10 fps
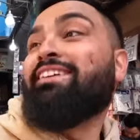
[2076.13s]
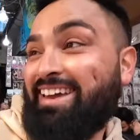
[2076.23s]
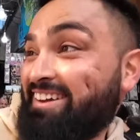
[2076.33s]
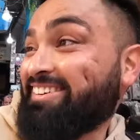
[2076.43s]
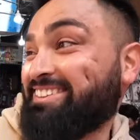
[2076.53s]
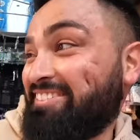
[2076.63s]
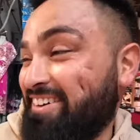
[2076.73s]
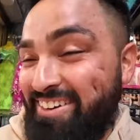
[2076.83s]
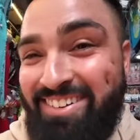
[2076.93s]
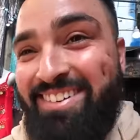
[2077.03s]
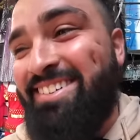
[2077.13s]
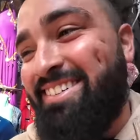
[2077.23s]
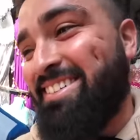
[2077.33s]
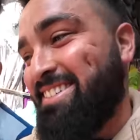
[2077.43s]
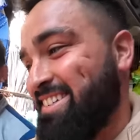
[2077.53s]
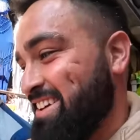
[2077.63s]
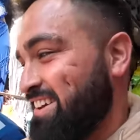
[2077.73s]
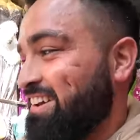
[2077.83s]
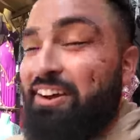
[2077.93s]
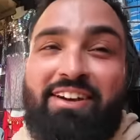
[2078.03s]
Hey, what's up, bro?
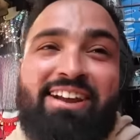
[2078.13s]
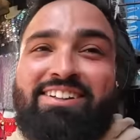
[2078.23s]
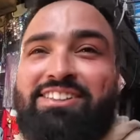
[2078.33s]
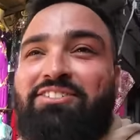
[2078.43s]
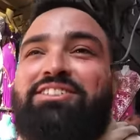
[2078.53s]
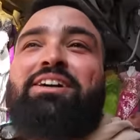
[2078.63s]
Now we got ourselves